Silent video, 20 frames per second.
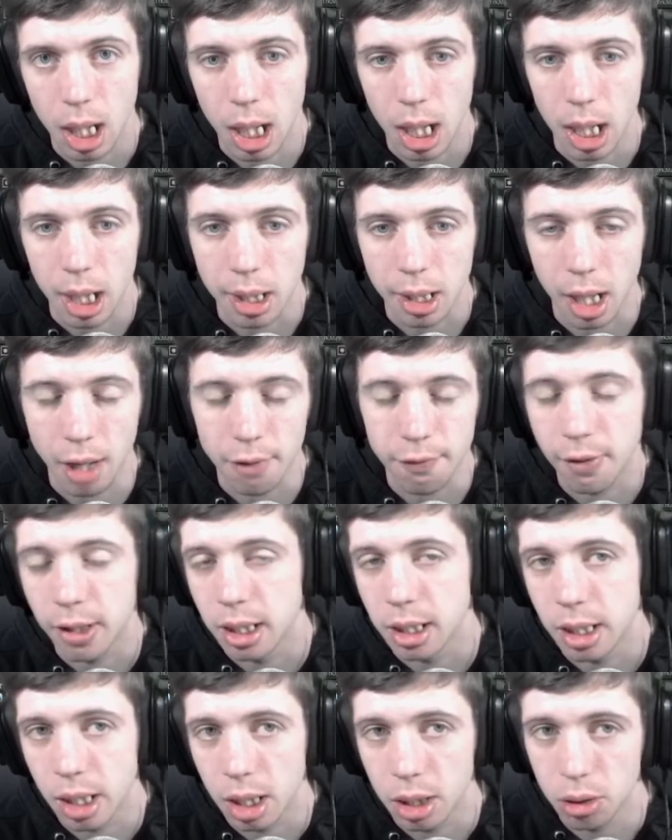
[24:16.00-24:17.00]
I
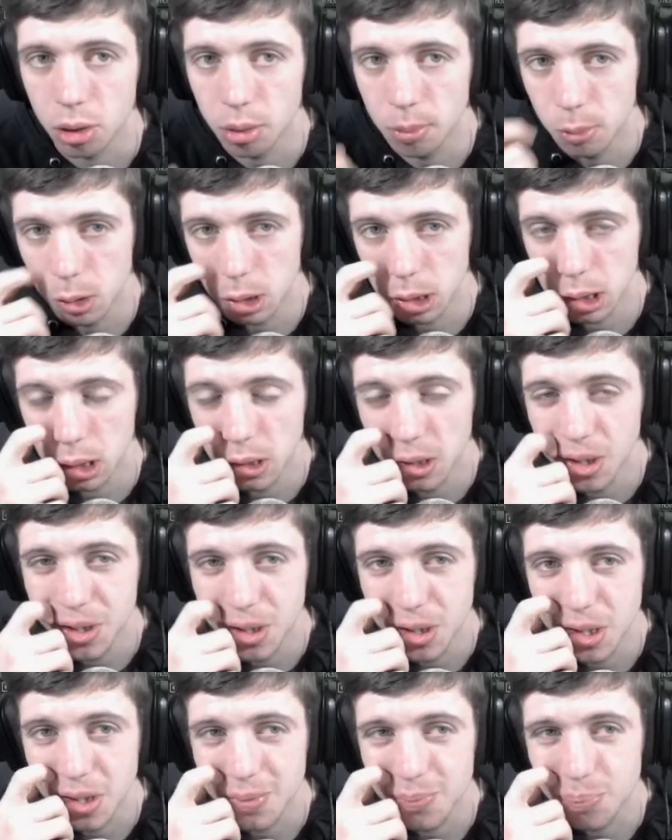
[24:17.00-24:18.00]
find it a lot more
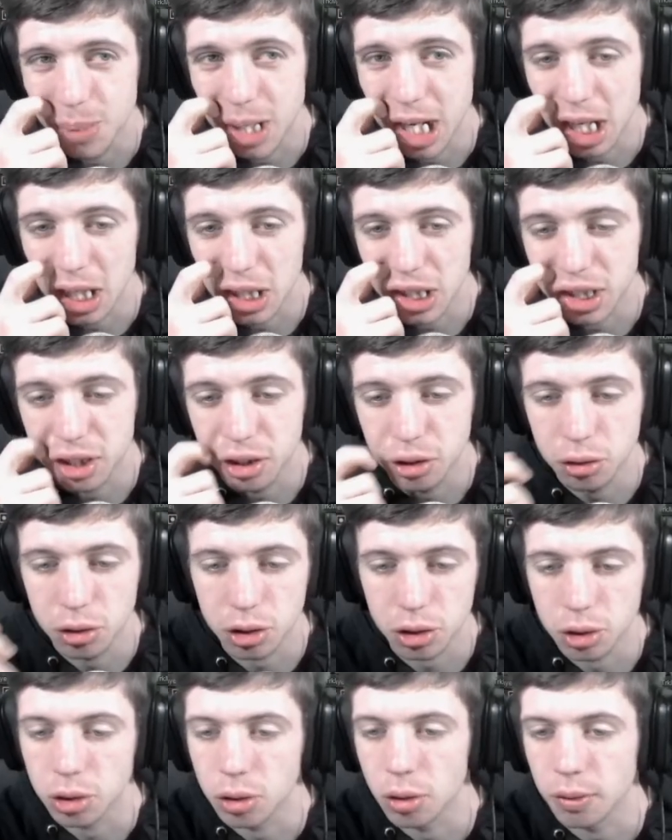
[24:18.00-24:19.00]
better to use
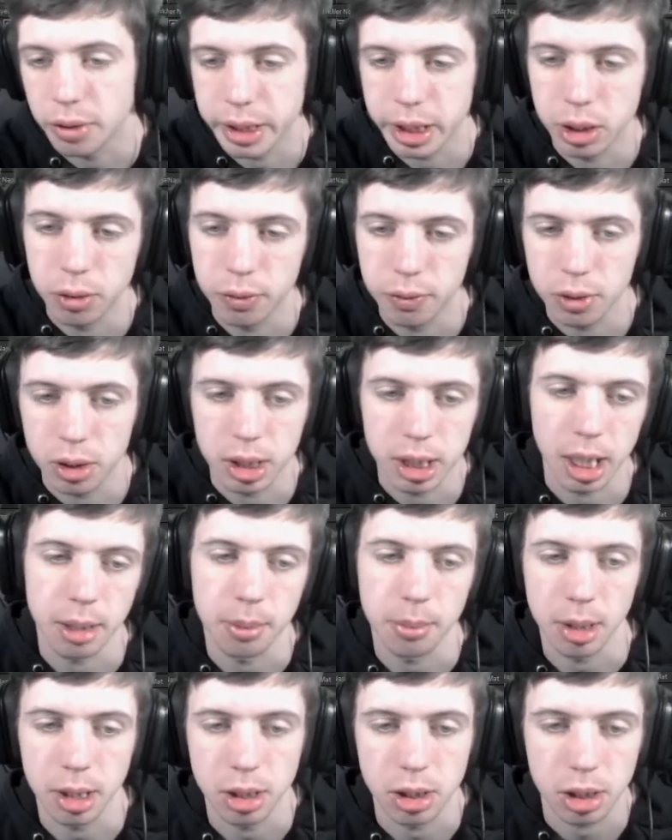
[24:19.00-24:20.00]
because obviously you've got
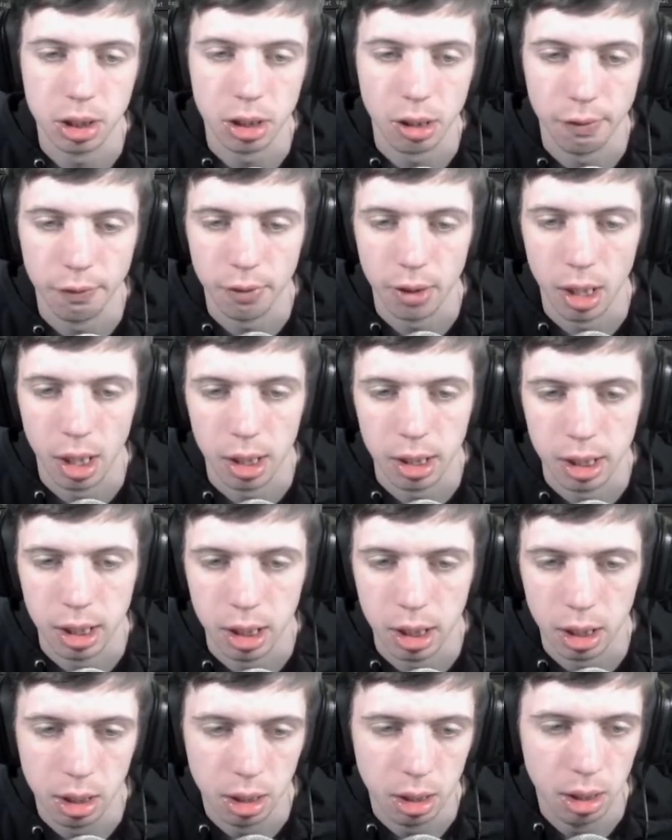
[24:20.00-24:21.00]
timelines and stuff like that
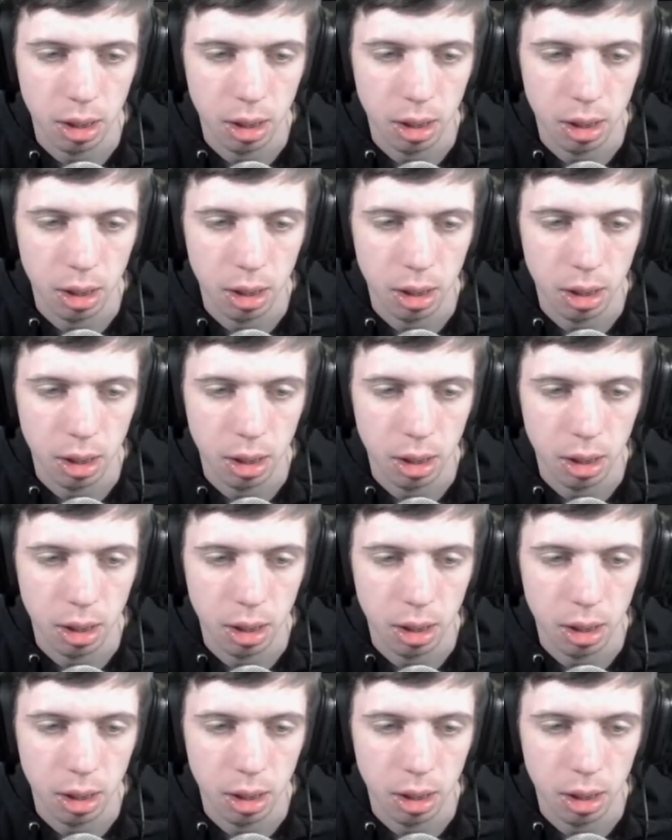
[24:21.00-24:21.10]
here.